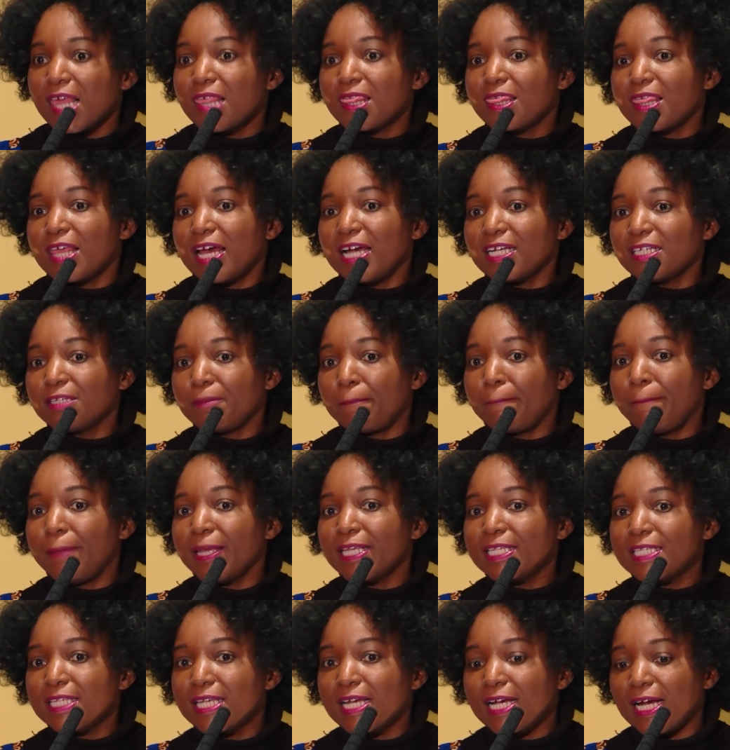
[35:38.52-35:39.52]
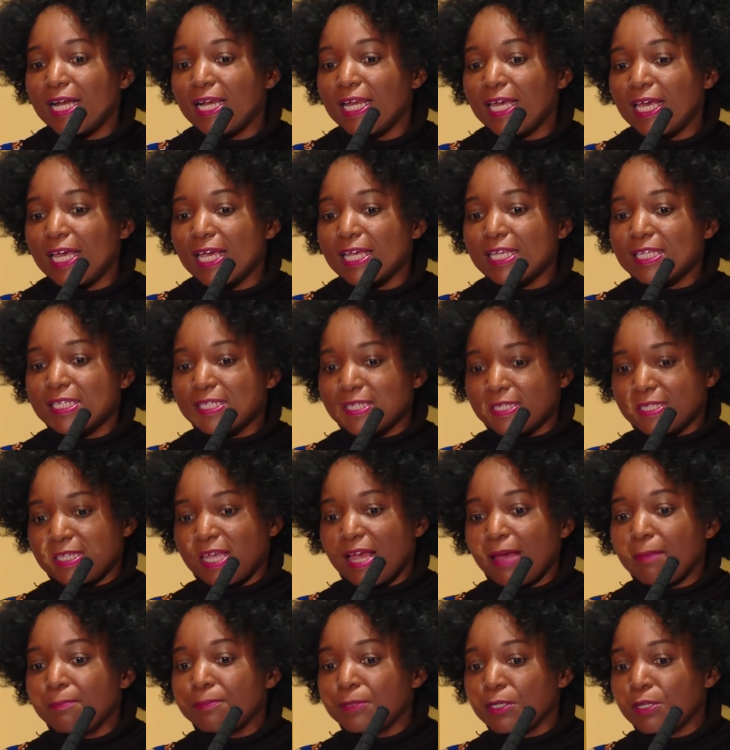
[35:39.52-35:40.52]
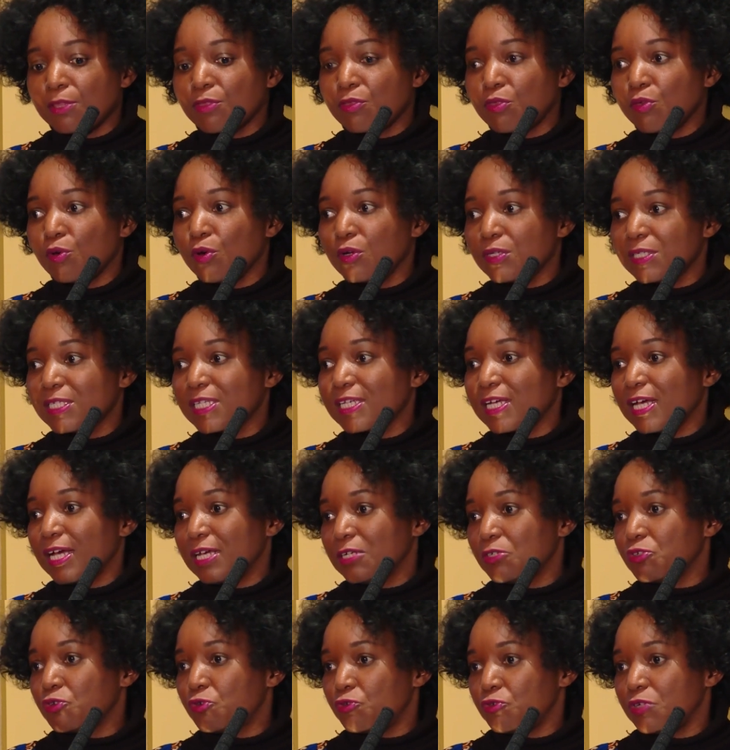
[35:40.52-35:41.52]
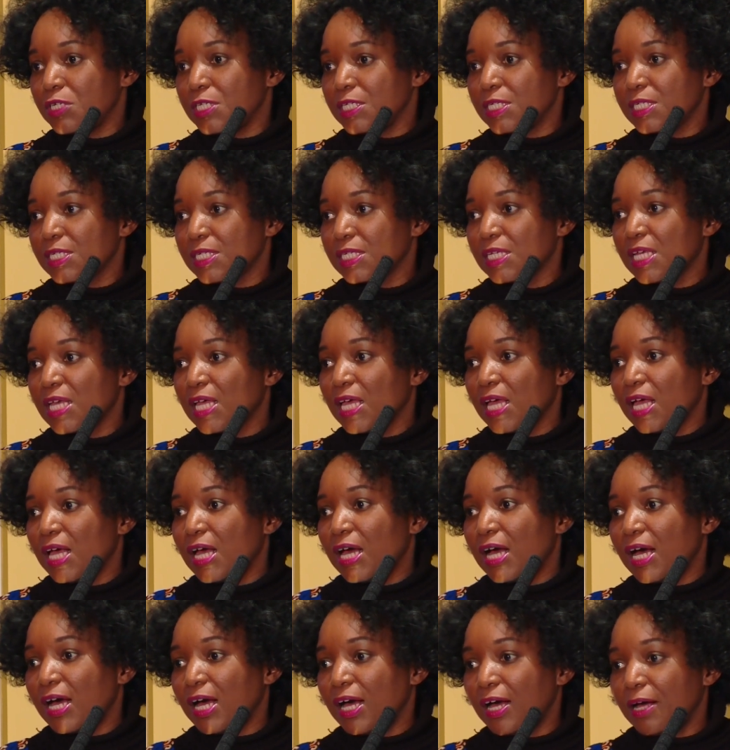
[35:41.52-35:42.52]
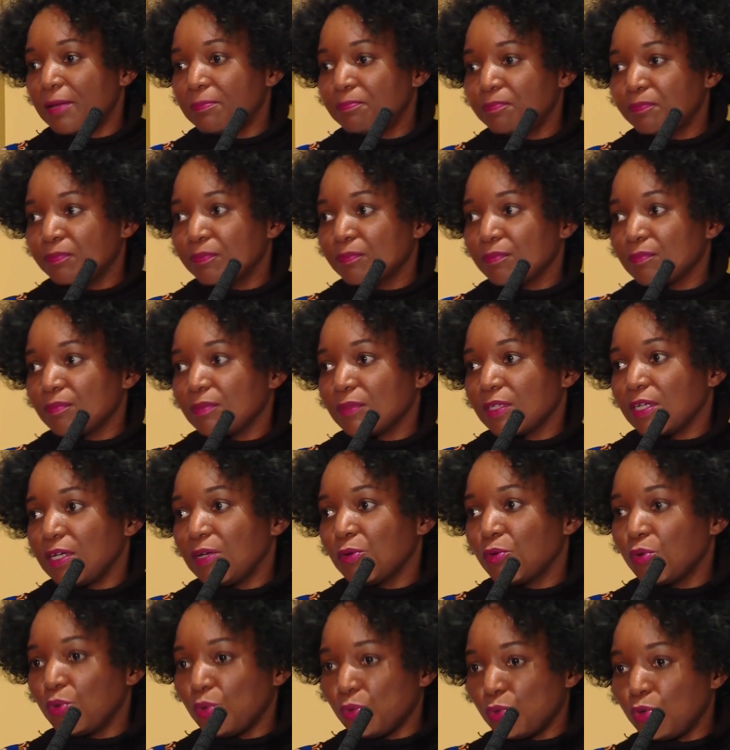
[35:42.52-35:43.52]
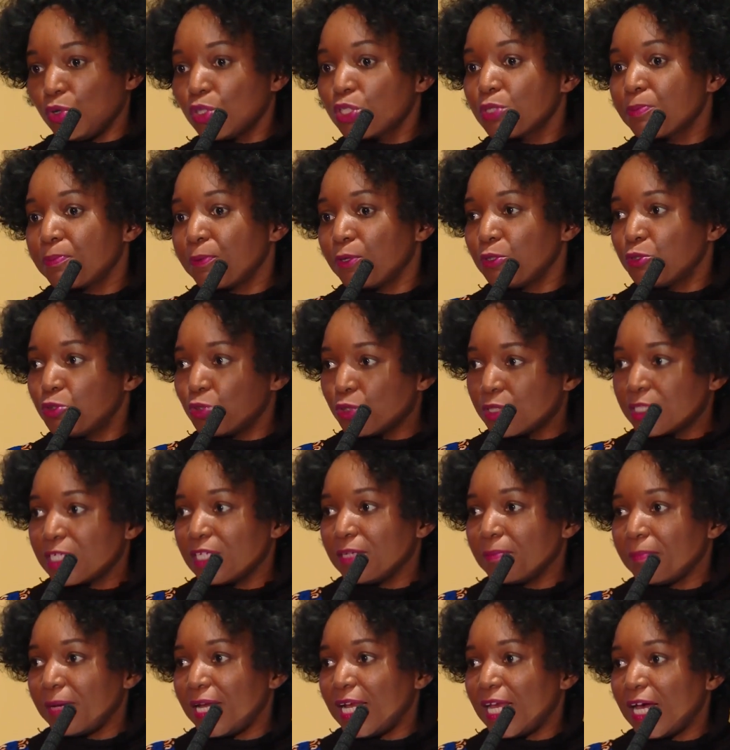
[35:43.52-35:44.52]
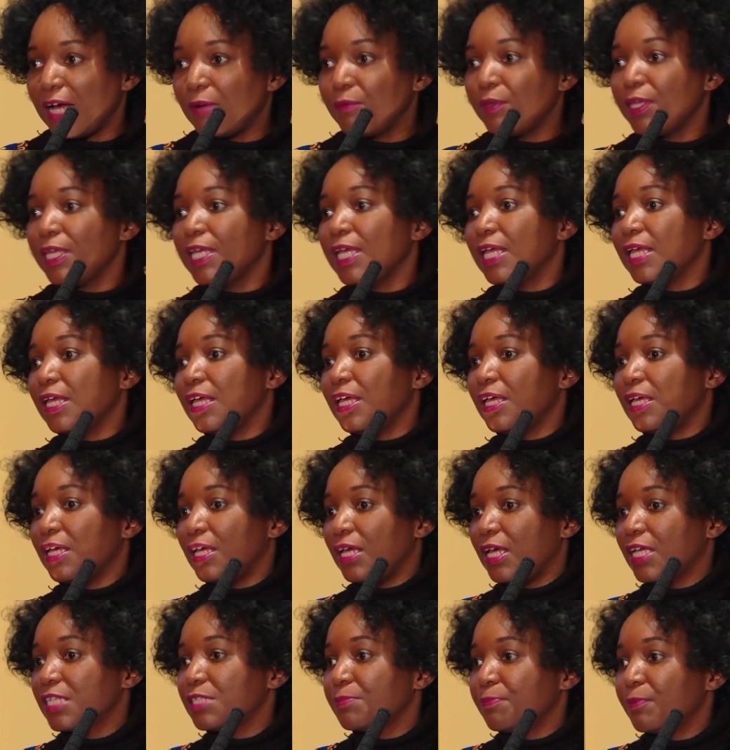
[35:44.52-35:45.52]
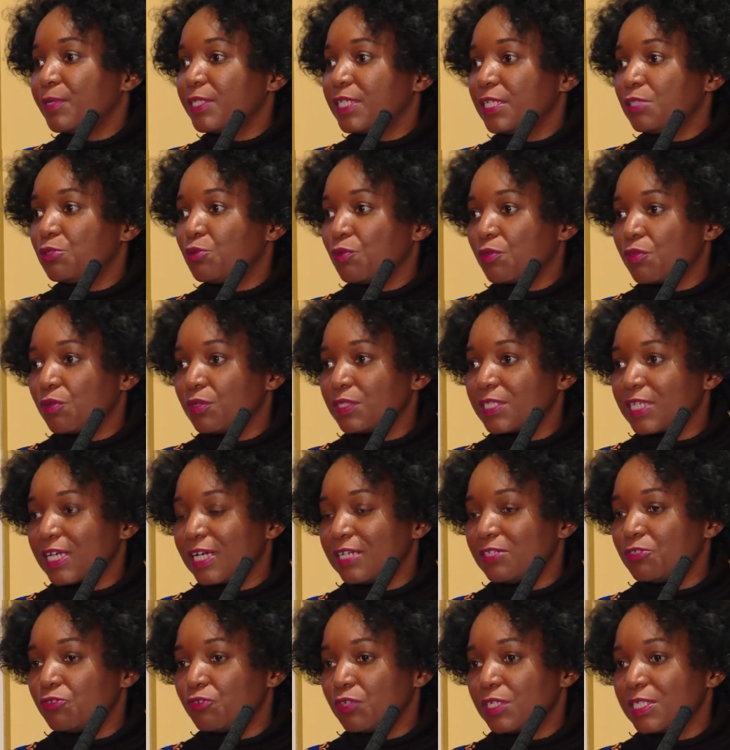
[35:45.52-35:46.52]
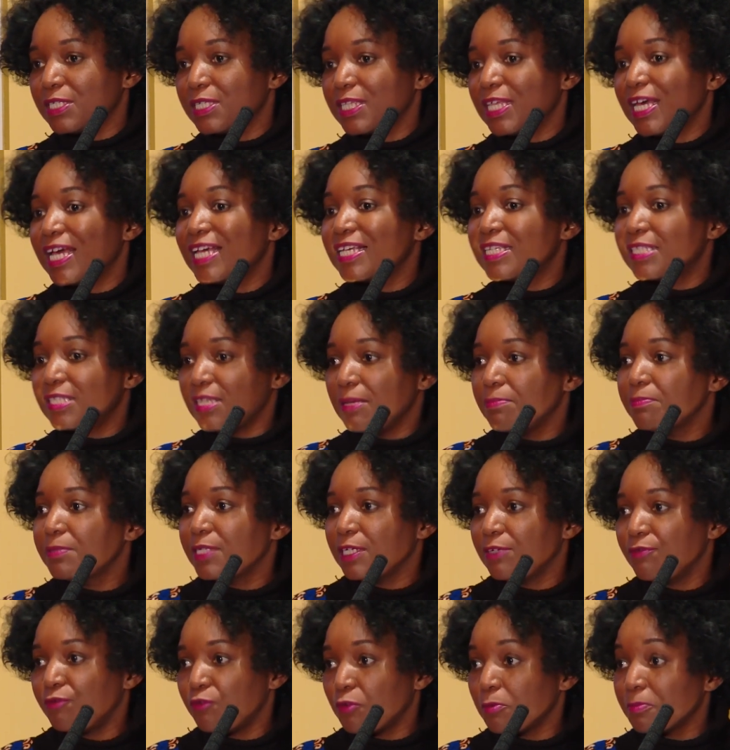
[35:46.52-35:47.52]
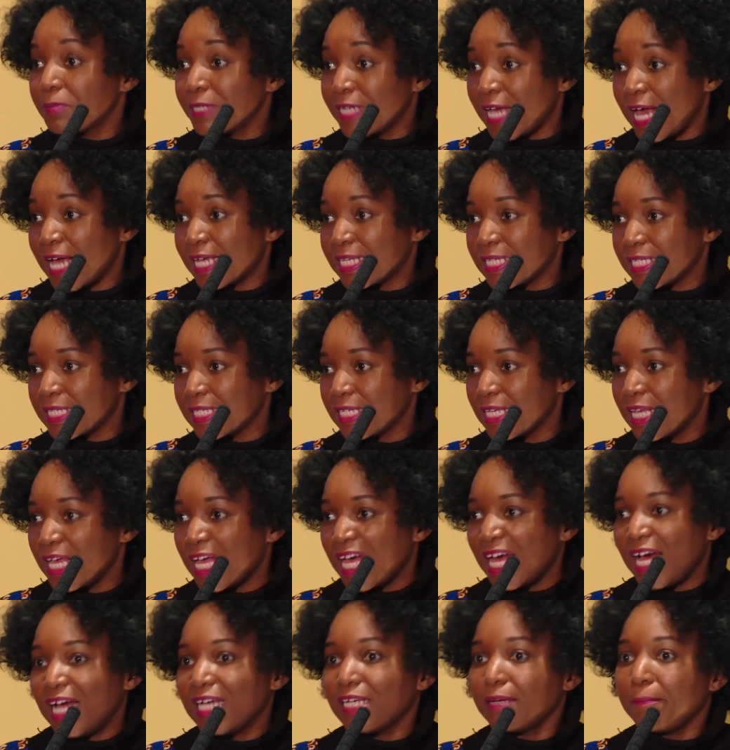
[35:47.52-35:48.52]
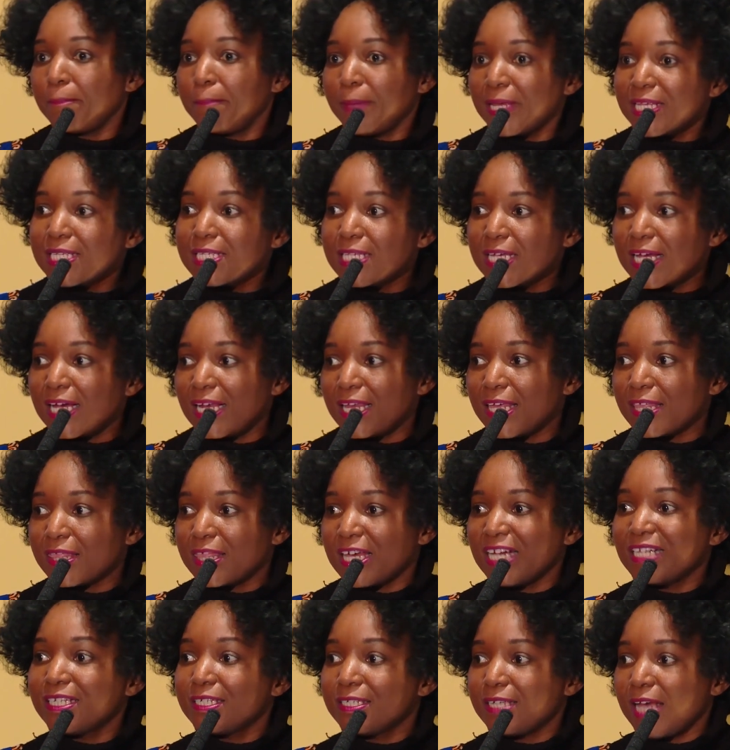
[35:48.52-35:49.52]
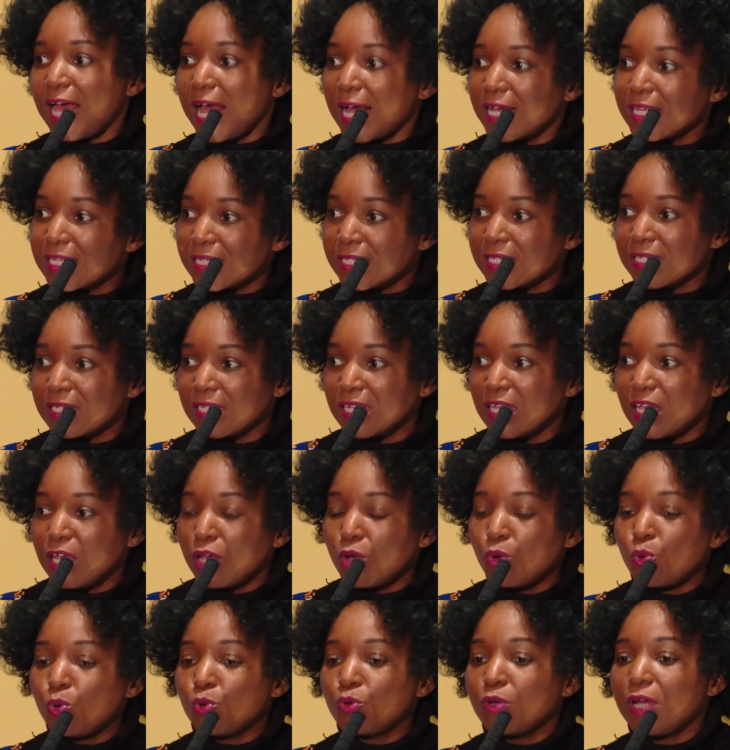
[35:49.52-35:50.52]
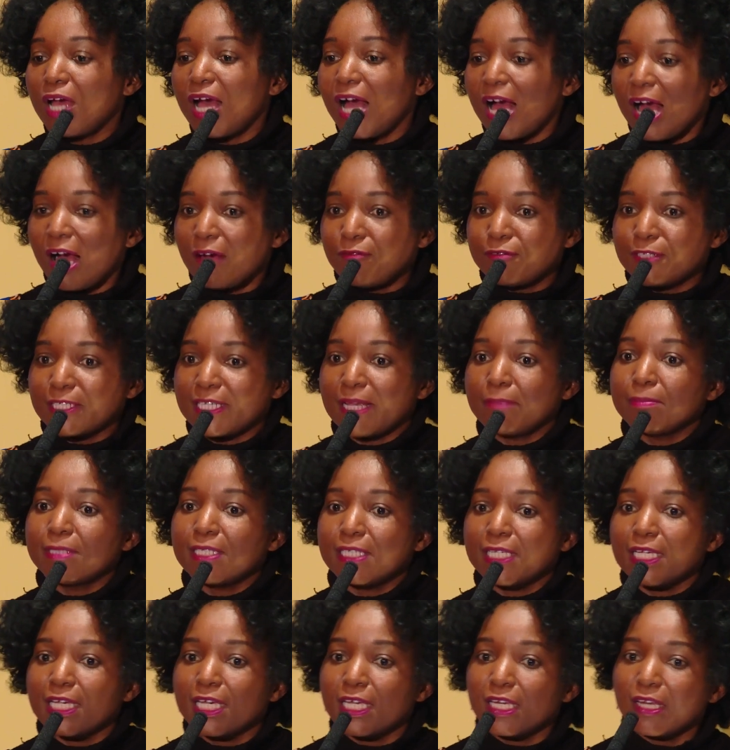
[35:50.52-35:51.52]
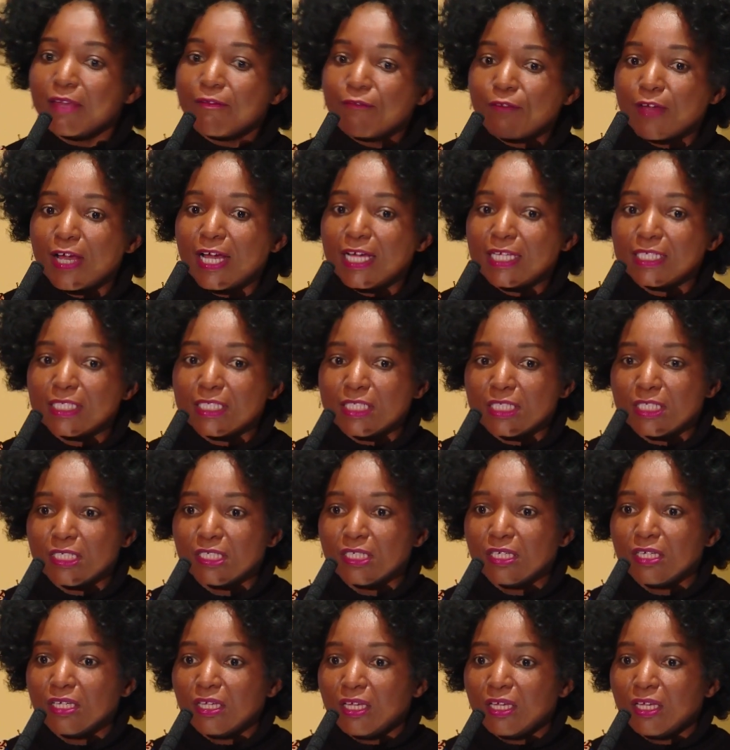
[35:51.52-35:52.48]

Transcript: that basically exempt those countries. Goods produced in Malawi exported to those countries, they are exempted from tax. And basically that tax could have some significant